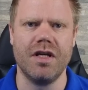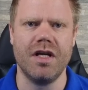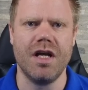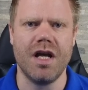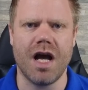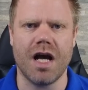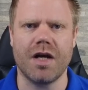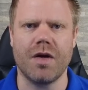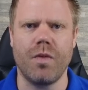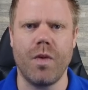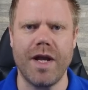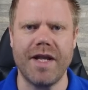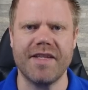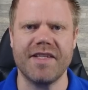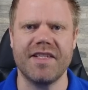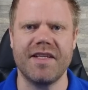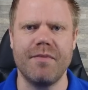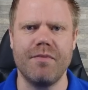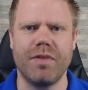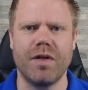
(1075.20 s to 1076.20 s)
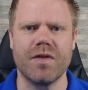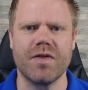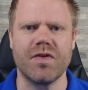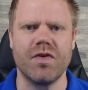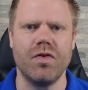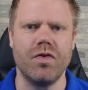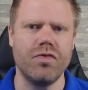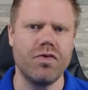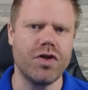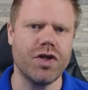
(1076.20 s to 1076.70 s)
A quick, simple
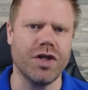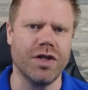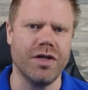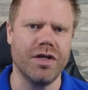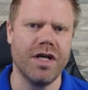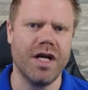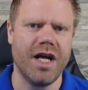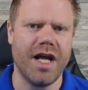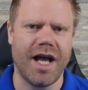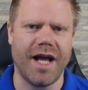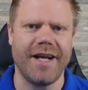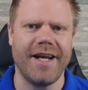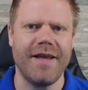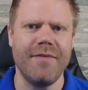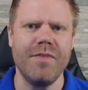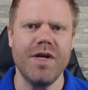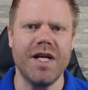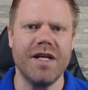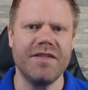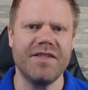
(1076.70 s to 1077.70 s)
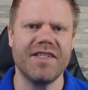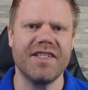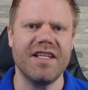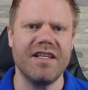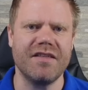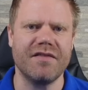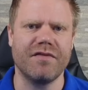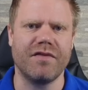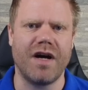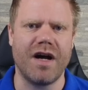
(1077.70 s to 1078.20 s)
solution, an imminent
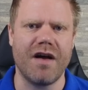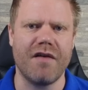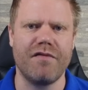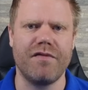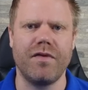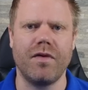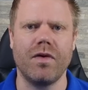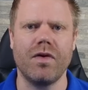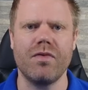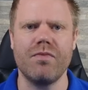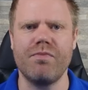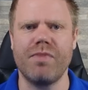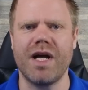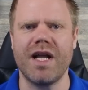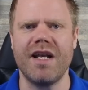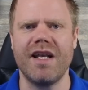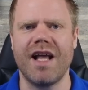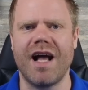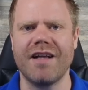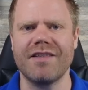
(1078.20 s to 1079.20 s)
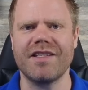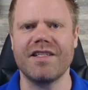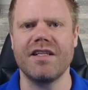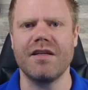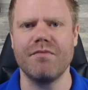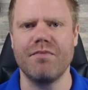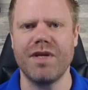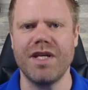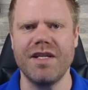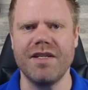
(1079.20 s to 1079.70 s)
ceasefire followed by lasting
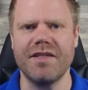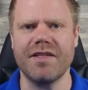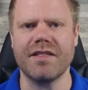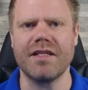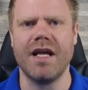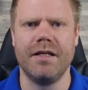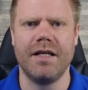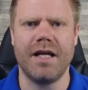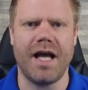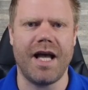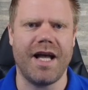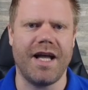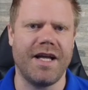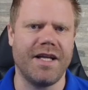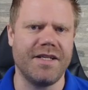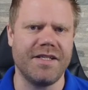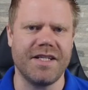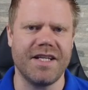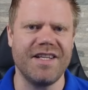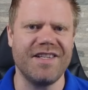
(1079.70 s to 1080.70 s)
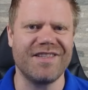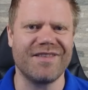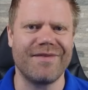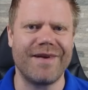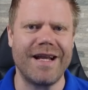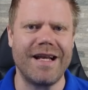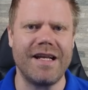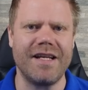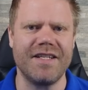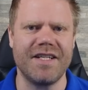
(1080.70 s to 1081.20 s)
peace and
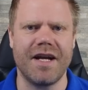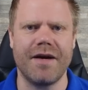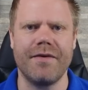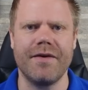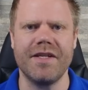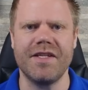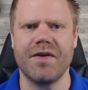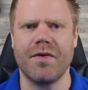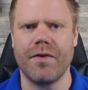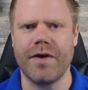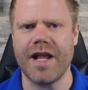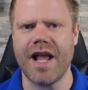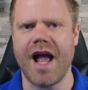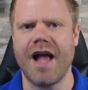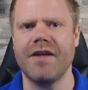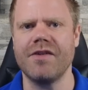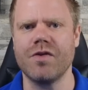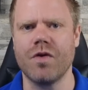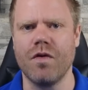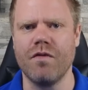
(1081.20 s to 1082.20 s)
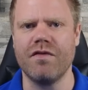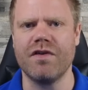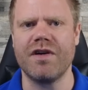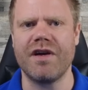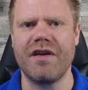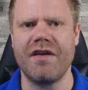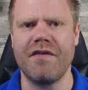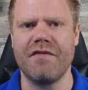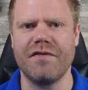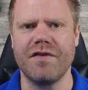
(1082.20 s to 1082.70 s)
Israeli territory handover
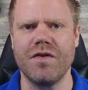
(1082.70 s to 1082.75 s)
in a few